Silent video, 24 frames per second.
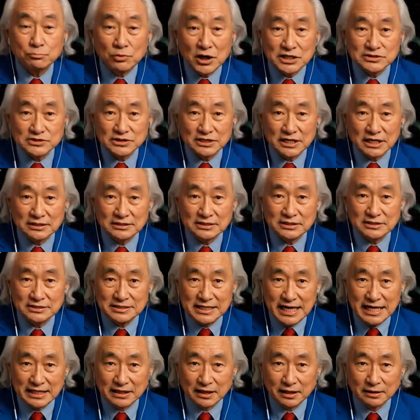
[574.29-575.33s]
could make it
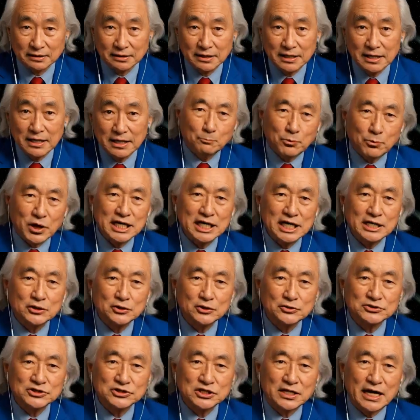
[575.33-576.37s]
as old as
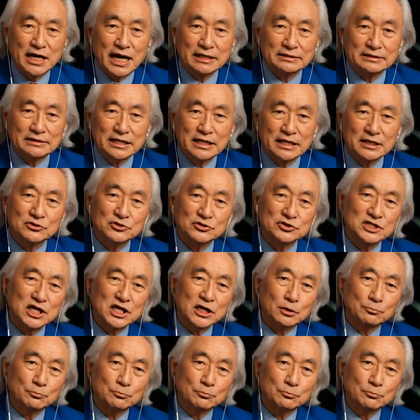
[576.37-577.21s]
7.6